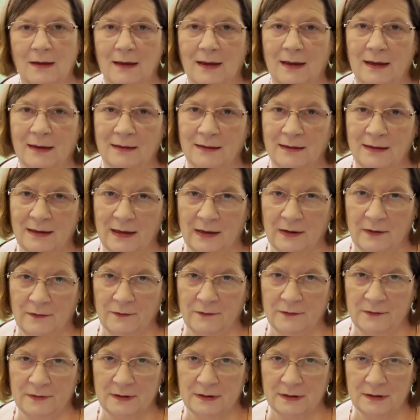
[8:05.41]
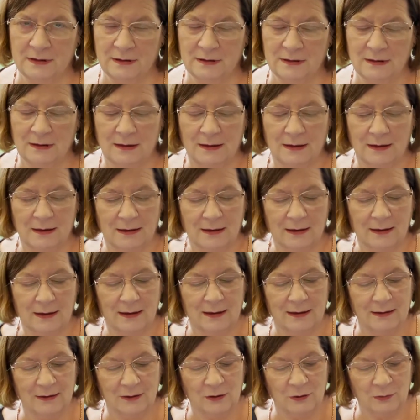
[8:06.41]
and gifts
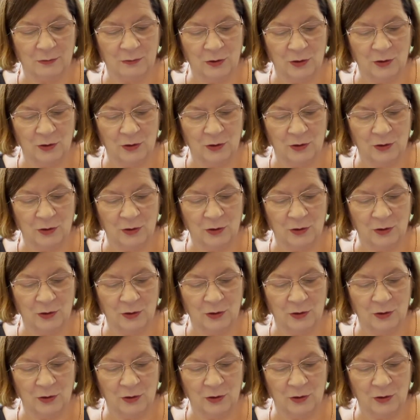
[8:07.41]
and